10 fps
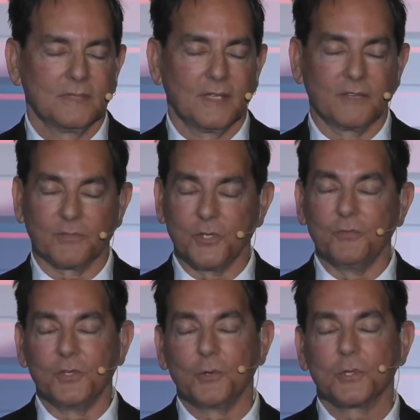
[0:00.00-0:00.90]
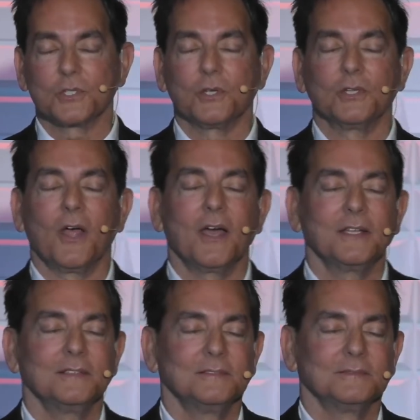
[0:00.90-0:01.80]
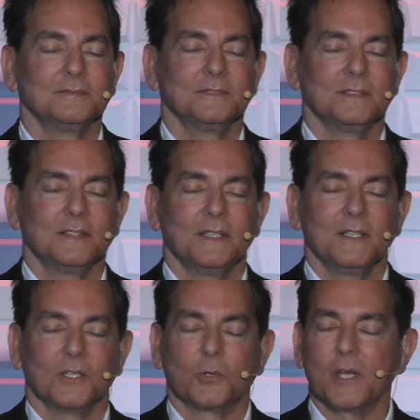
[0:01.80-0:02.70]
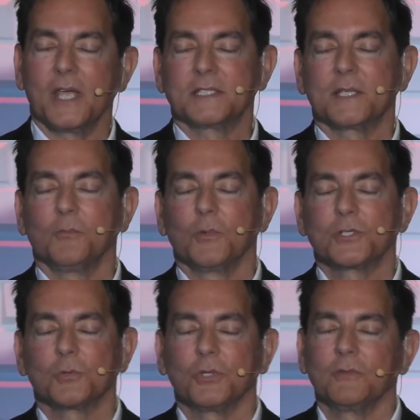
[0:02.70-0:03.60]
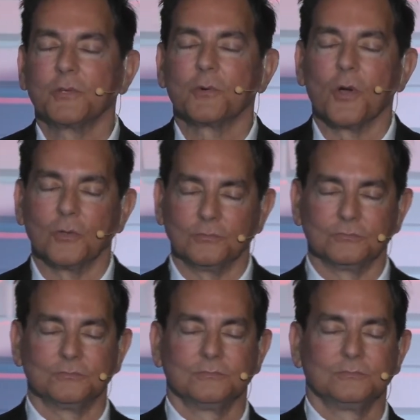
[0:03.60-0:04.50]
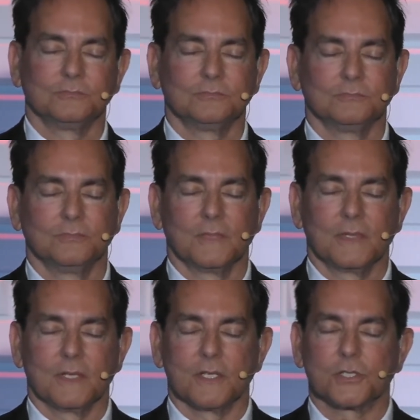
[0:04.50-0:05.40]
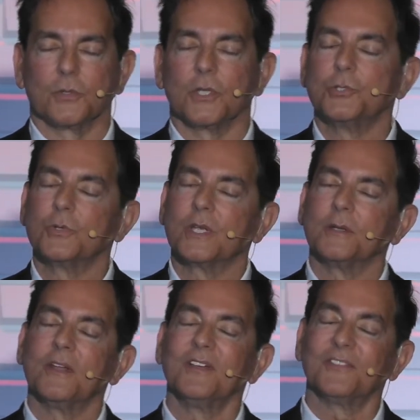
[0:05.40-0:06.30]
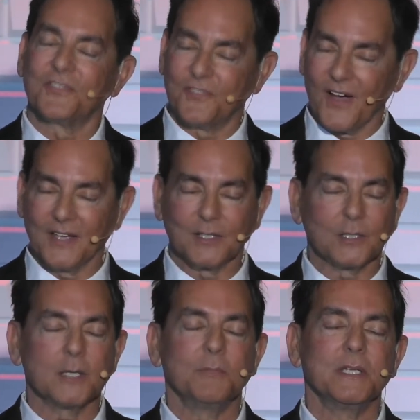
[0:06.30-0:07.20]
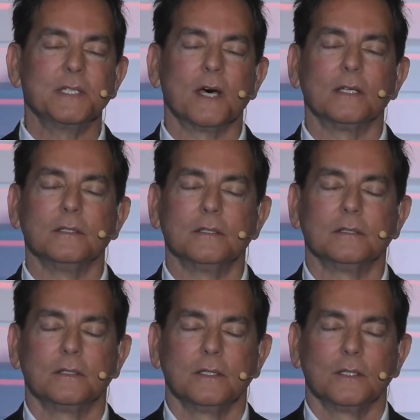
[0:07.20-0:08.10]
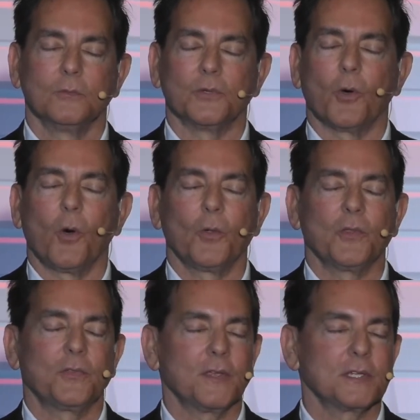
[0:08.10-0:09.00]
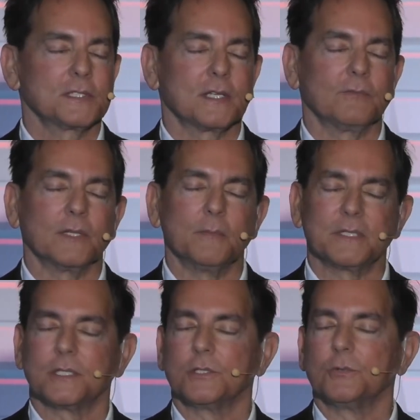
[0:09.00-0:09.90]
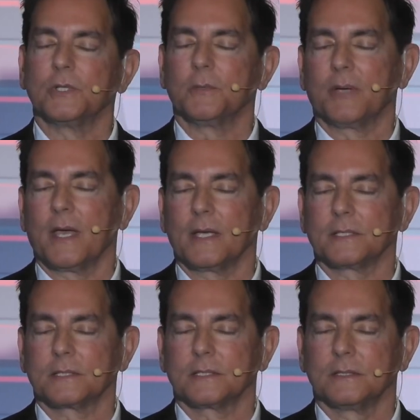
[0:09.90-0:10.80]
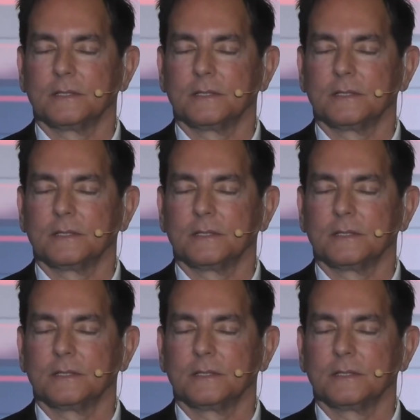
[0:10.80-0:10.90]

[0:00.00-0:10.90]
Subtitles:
And for you viewers online, create some ritual of your own so that you can finally be done with all the things that have limited you in the past.